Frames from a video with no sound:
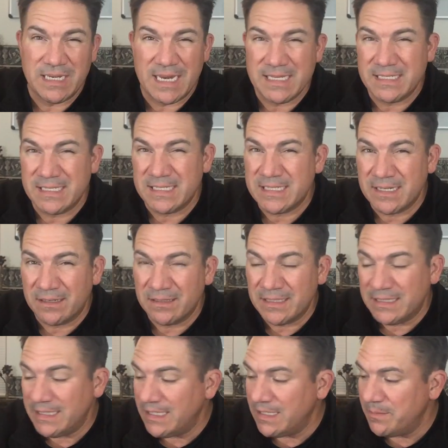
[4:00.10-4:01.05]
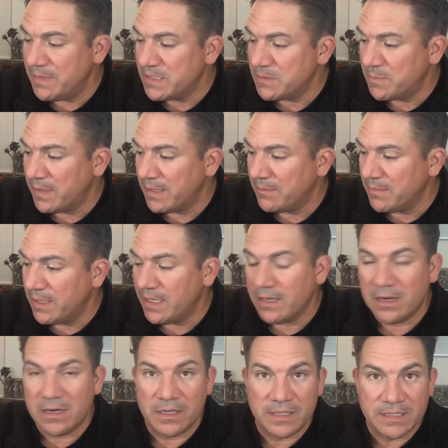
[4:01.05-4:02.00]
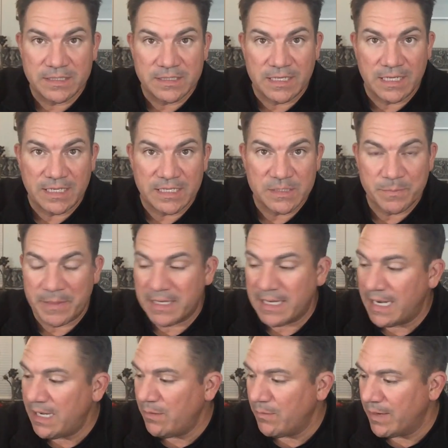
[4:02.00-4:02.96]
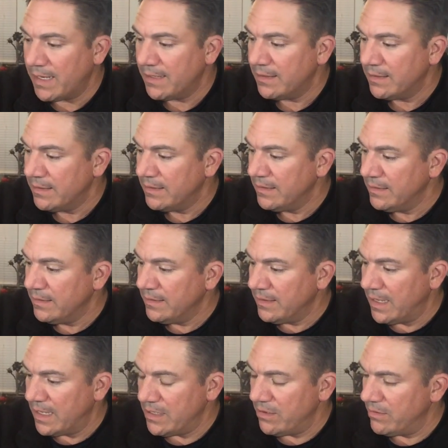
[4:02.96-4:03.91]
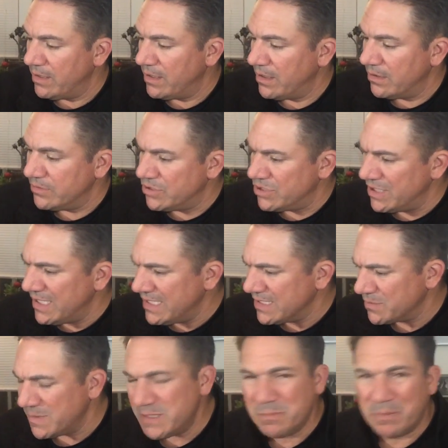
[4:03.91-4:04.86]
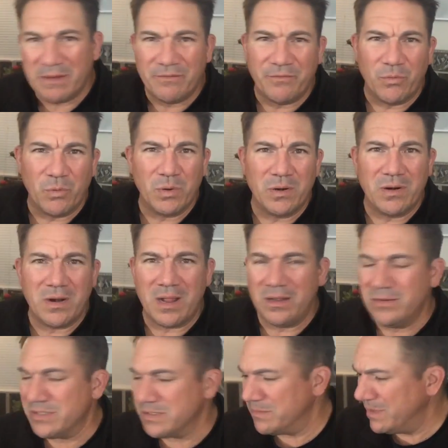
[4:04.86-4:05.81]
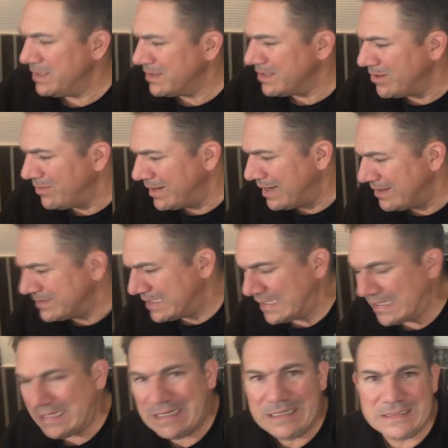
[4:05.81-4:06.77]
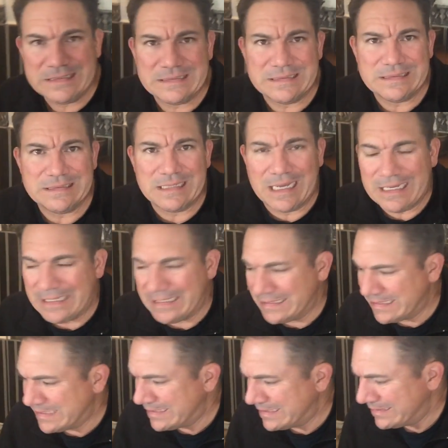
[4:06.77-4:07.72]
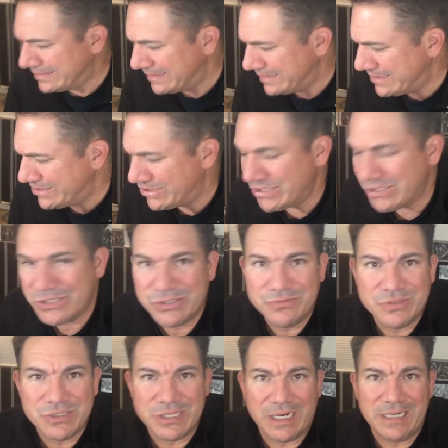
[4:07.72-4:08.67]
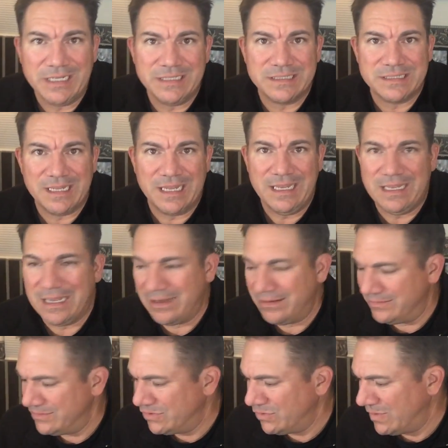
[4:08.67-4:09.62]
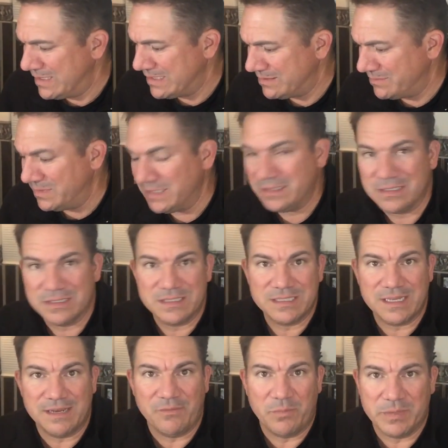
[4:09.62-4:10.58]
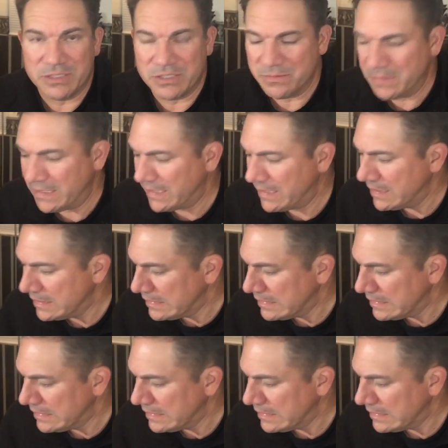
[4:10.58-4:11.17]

necessarily need to be spending money on is getting spent anyway. And you can go, geez, we spend $400 a month going out to eat? Yikes. Let's just do Chinese takeout twice a month and save a bunch of money.